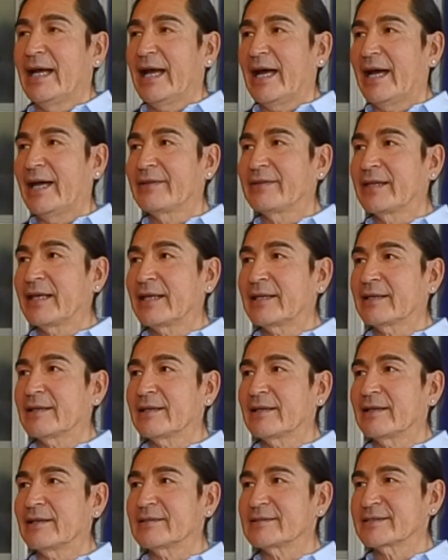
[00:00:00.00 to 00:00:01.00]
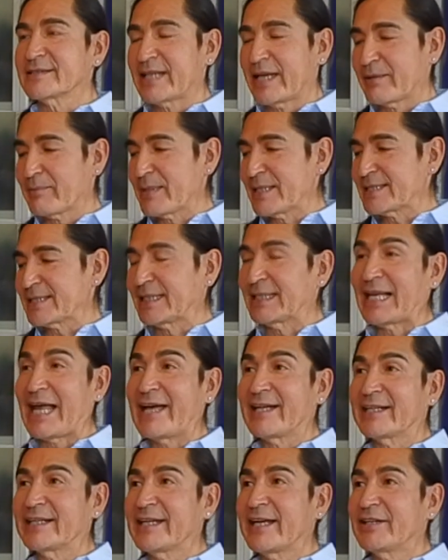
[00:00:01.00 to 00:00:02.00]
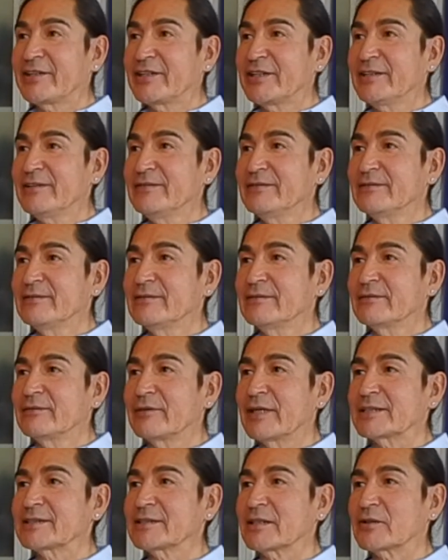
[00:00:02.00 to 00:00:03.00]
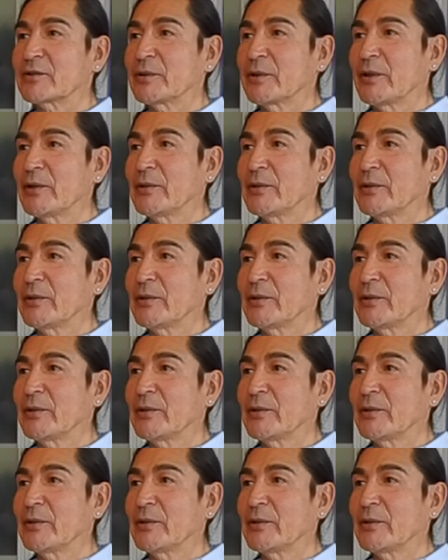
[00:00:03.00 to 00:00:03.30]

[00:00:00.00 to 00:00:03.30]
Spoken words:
And then same as Gladiator, Russell Crowe.